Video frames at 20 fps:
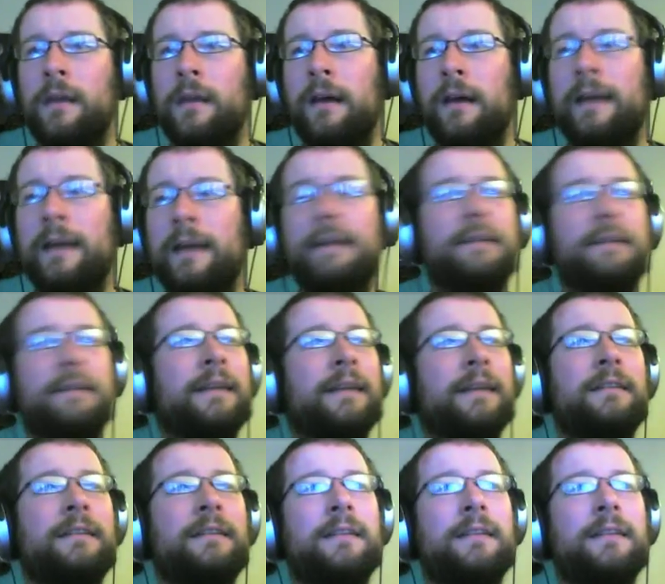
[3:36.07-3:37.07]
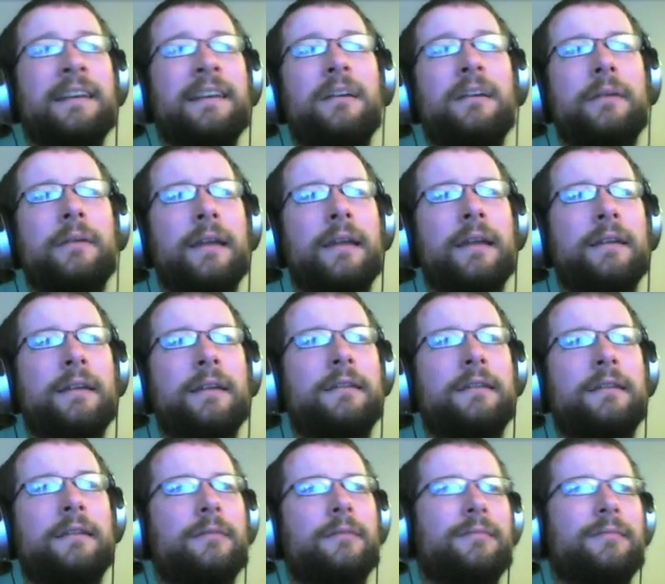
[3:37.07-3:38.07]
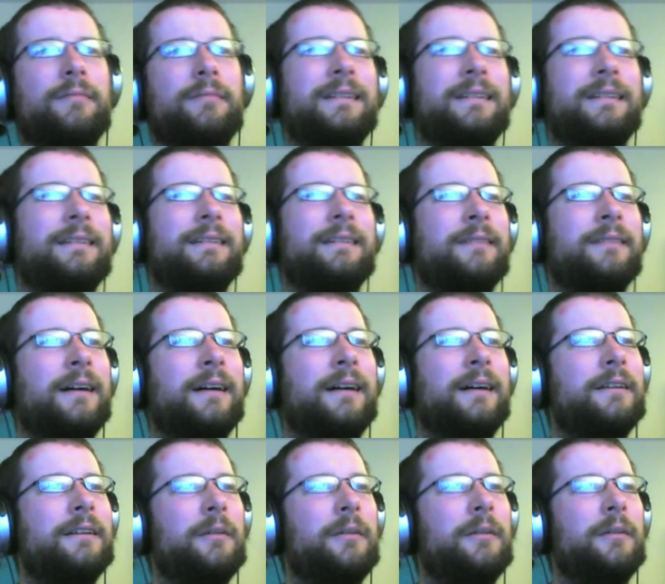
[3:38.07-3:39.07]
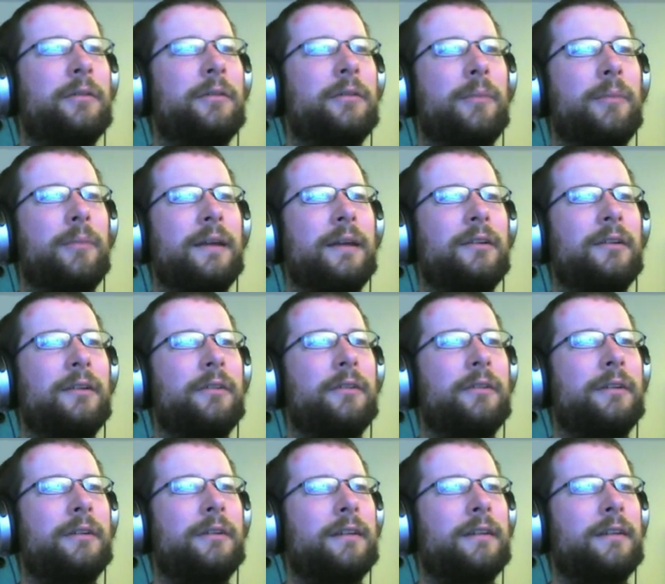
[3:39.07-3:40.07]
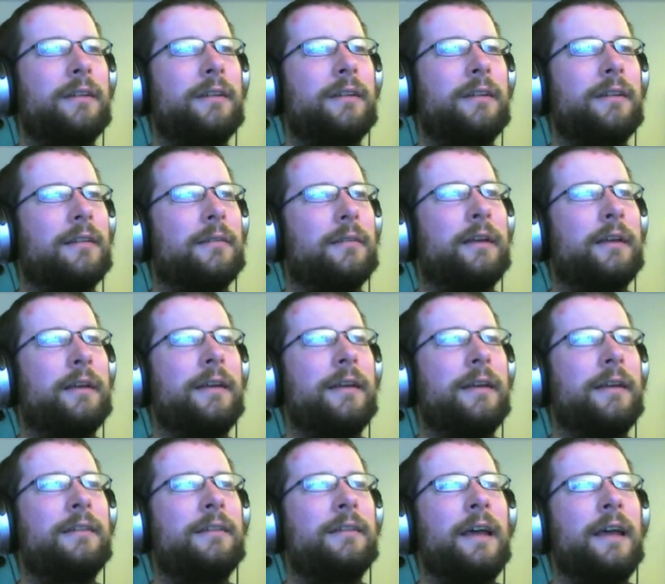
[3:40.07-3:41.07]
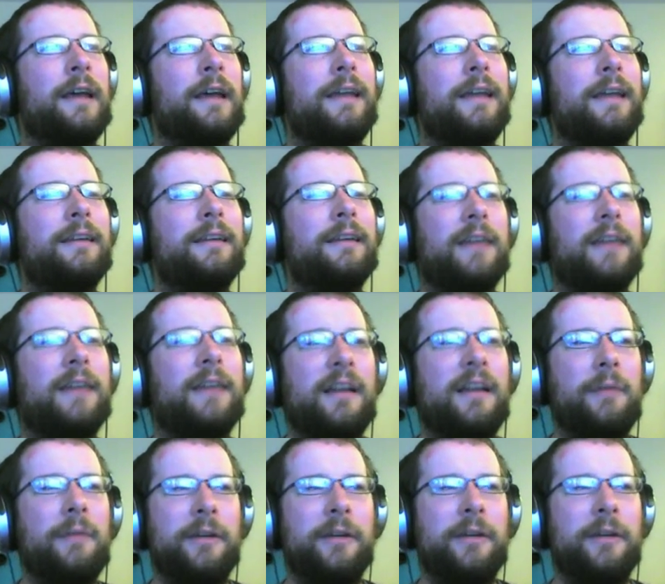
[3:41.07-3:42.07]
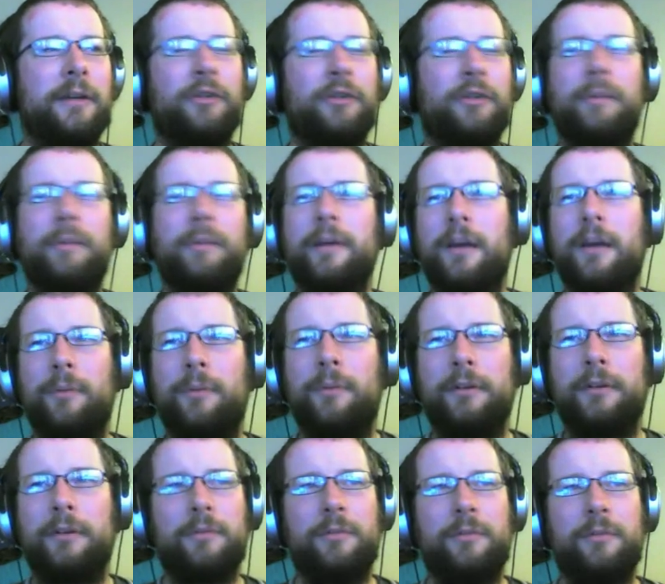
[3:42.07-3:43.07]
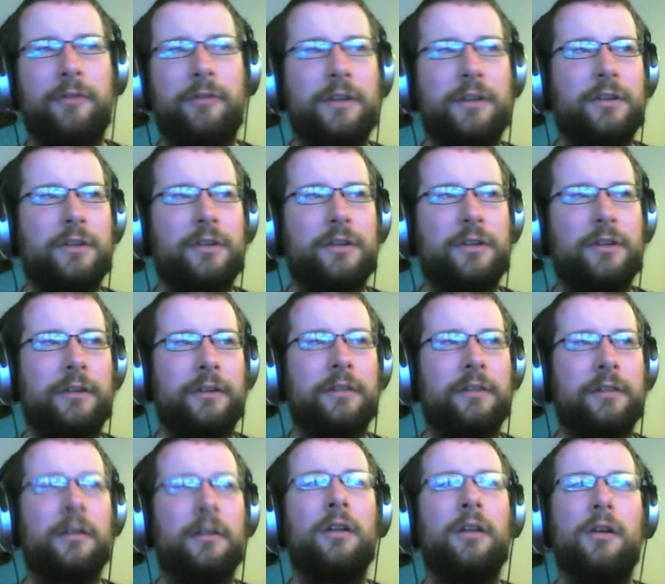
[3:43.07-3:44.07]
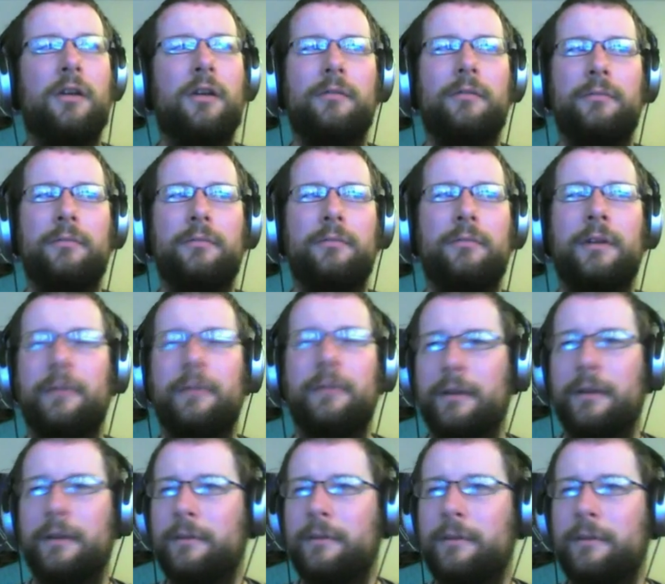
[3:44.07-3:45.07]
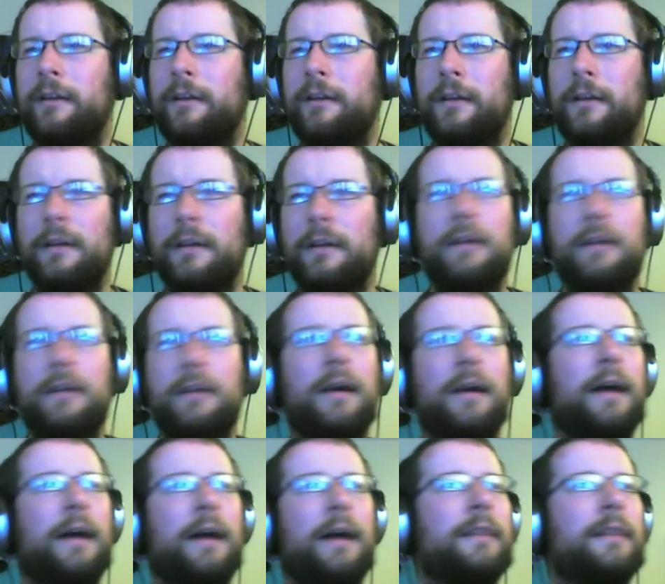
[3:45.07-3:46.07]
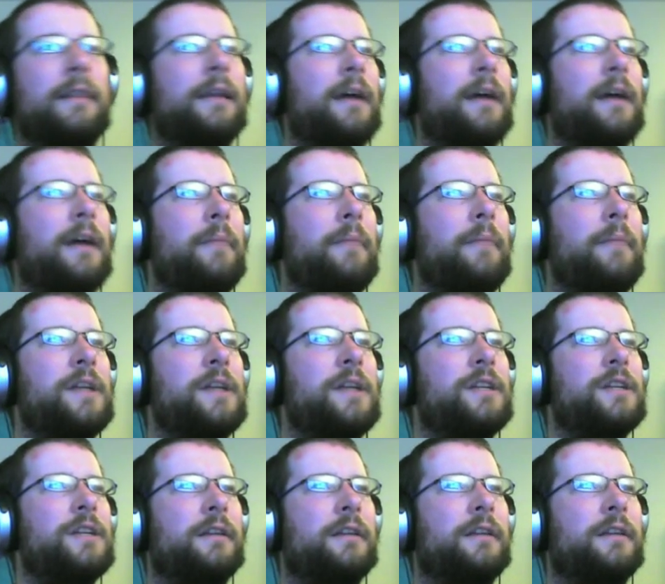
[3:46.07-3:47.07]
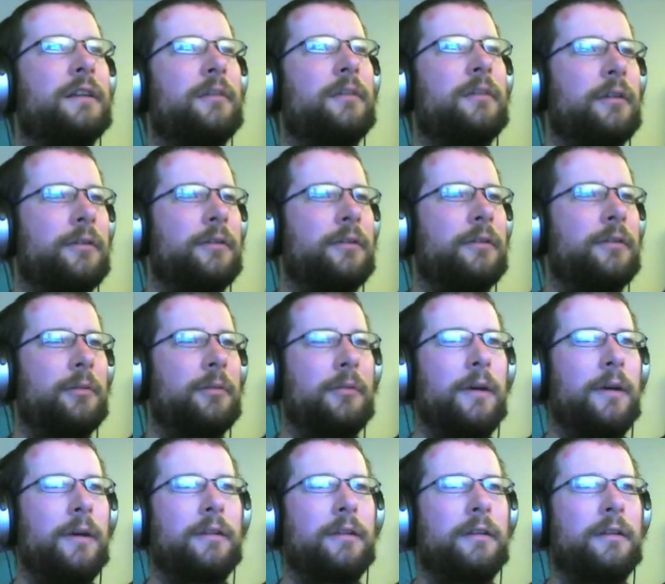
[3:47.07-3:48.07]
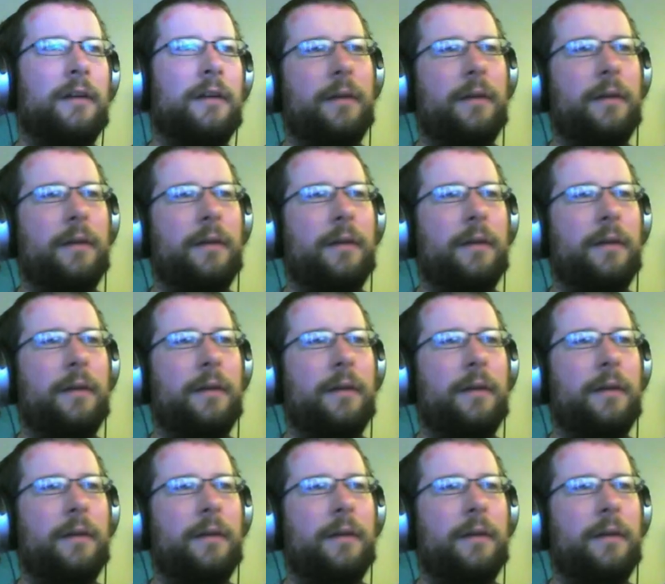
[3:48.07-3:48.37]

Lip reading: And it is. Well, you sometimes feel bad, don't you, when you say these kind of things. I'm saying it is kind of maybe creeping up on terms of features. It's a lot, I'm saying. I think I mentioned in some of the remarks here, I'm